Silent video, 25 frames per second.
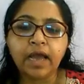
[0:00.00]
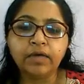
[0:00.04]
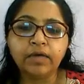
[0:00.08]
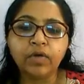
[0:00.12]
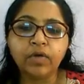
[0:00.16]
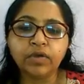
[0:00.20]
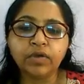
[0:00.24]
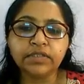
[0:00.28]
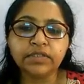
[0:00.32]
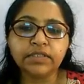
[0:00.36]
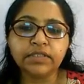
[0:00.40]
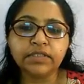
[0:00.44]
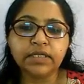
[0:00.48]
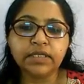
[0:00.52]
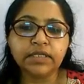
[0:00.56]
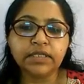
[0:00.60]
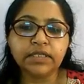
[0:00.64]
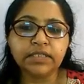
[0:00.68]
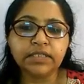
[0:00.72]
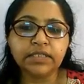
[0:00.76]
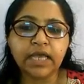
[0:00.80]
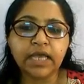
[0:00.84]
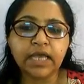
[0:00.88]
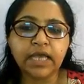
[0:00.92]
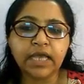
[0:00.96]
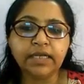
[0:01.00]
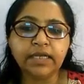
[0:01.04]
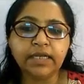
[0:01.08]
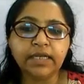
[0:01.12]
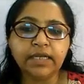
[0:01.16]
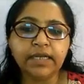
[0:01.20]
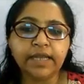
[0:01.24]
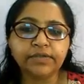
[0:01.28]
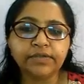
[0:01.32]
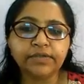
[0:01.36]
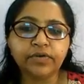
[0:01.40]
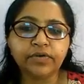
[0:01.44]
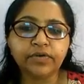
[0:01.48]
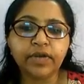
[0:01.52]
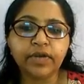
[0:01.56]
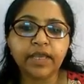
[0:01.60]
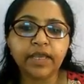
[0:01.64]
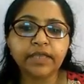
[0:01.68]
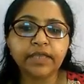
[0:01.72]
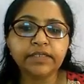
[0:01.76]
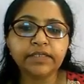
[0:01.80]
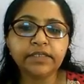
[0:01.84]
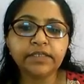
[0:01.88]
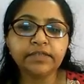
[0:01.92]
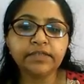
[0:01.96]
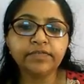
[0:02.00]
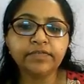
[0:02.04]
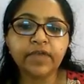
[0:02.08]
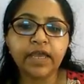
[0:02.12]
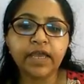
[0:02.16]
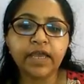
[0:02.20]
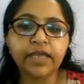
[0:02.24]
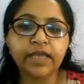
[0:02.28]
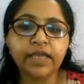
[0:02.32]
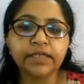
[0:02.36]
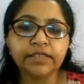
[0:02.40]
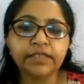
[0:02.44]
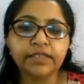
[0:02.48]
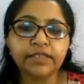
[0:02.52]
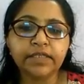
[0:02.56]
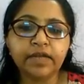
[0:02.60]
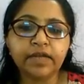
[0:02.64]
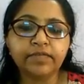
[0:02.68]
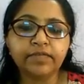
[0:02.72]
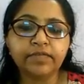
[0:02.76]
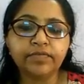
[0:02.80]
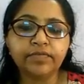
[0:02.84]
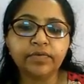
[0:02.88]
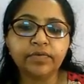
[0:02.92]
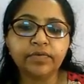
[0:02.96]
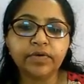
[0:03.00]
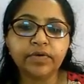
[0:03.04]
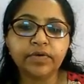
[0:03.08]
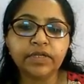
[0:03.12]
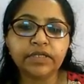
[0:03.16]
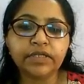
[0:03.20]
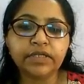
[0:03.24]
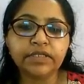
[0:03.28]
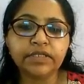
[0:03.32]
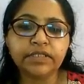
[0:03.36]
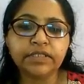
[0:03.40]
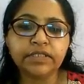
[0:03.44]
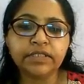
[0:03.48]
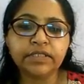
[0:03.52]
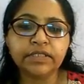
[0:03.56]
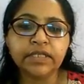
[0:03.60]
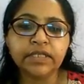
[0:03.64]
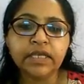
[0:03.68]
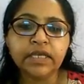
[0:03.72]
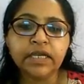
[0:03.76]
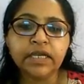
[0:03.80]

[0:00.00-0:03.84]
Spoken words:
oxygen is highly electronegative, and therefore it is